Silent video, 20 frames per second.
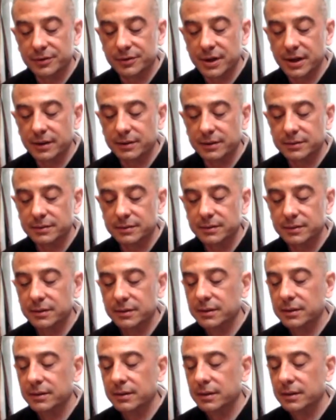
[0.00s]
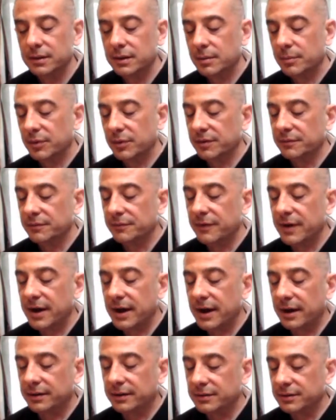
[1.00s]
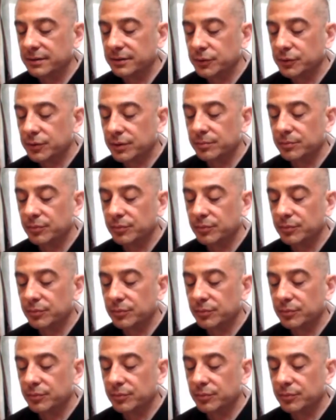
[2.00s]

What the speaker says: chest, but in fact, you can